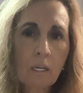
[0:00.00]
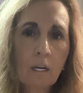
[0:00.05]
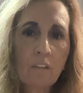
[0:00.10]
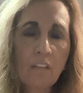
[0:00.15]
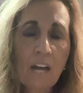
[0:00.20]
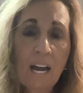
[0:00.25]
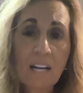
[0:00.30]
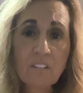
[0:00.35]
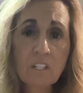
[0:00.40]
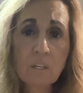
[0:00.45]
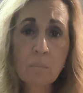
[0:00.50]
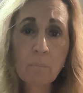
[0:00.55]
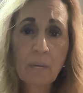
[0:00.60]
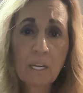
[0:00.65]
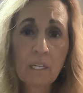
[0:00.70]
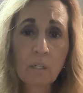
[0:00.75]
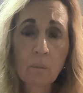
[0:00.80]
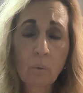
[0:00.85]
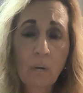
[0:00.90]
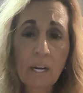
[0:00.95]
that's a
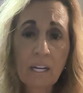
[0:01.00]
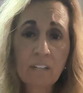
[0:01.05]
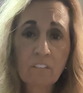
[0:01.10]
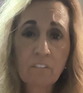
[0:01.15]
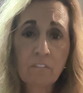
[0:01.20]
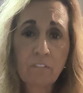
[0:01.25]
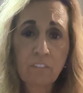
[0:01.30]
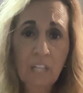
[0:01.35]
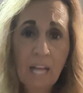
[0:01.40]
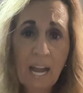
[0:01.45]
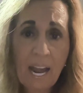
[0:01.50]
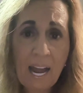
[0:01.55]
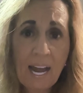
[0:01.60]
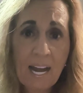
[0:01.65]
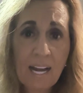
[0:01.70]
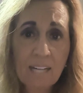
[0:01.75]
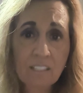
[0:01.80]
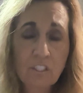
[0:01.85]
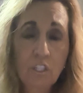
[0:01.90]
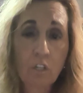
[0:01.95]
big red
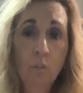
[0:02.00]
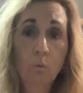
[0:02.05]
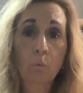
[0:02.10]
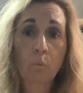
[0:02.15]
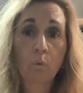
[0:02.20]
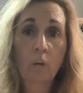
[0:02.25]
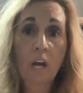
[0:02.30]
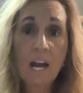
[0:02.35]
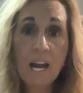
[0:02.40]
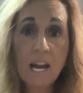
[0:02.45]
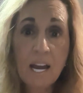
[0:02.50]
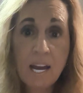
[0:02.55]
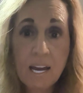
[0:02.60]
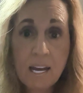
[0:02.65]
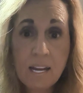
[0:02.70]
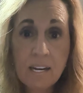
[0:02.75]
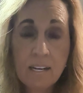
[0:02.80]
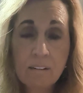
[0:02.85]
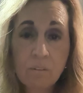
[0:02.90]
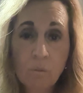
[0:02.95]
flag to
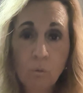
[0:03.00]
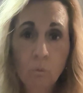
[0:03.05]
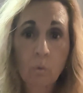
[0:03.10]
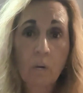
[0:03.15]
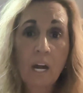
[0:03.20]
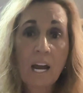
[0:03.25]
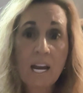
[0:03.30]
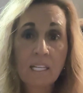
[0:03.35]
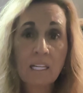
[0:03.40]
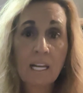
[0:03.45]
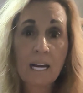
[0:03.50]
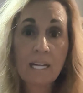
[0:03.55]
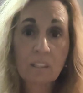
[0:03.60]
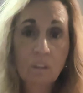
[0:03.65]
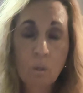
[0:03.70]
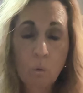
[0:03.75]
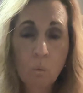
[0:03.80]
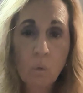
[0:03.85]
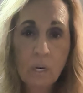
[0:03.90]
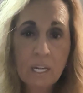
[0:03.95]
run, run like
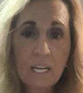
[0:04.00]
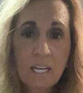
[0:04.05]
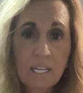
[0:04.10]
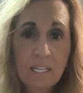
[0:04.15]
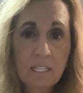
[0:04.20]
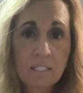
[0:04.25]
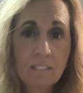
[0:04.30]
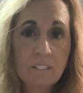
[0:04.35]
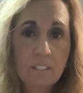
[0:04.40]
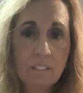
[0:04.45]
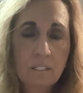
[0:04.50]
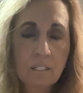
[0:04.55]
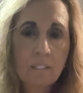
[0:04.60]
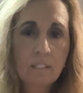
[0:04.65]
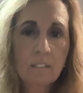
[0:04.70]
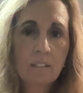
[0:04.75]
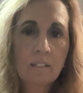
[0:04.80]
the wind.